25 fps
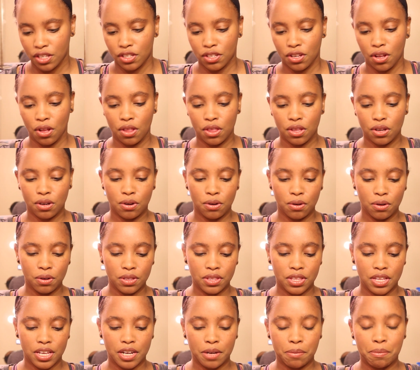So the
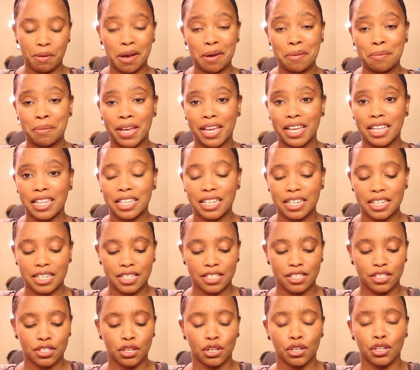cool thing about Bailey
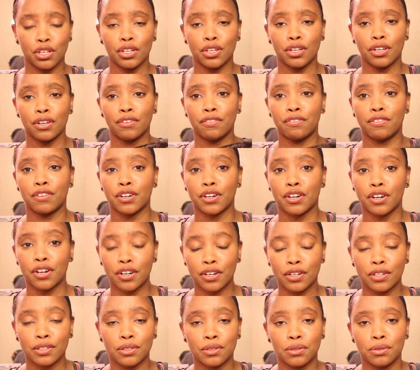is, for
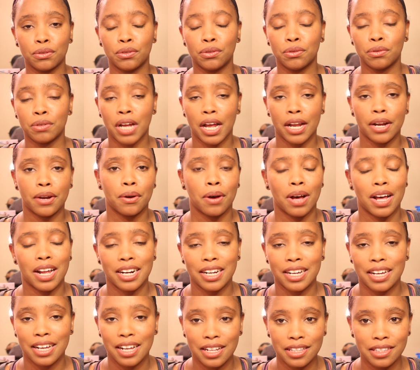girls who do not know how to
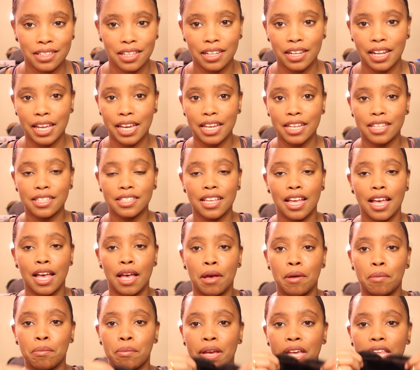cut the lace,
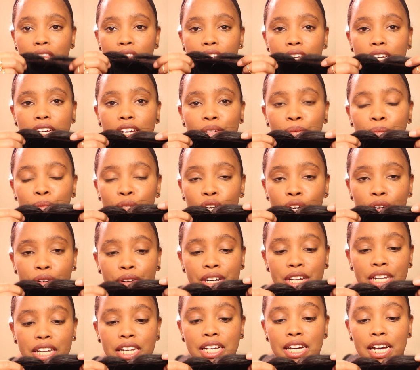Bailey comes
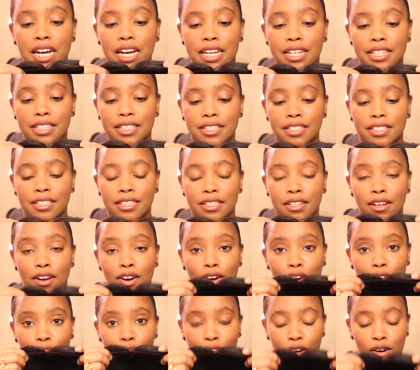already cut,
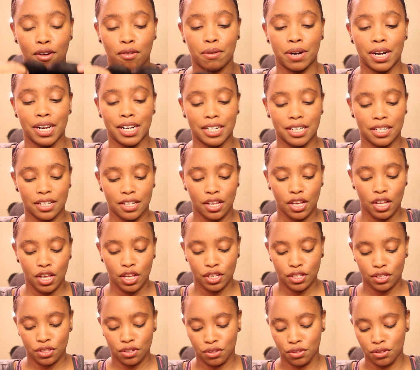already.
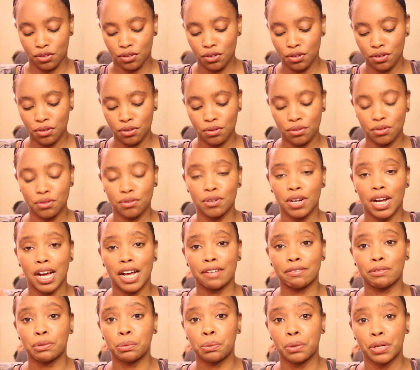So you do not
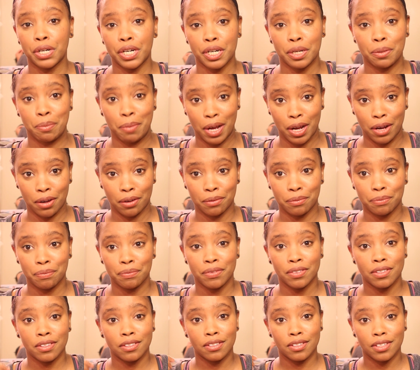have to worry about
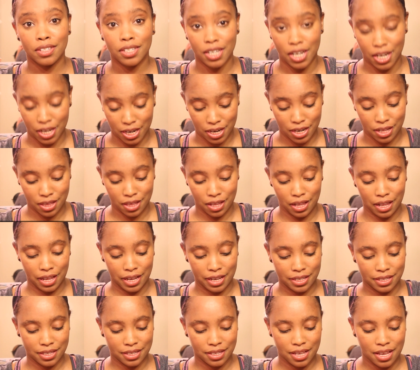cutting the
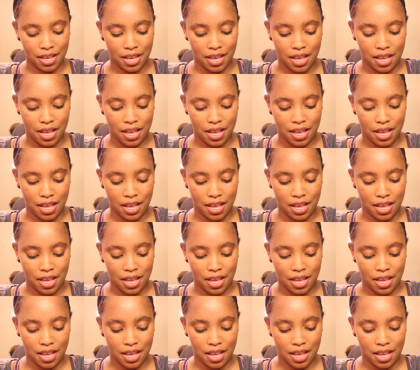lace.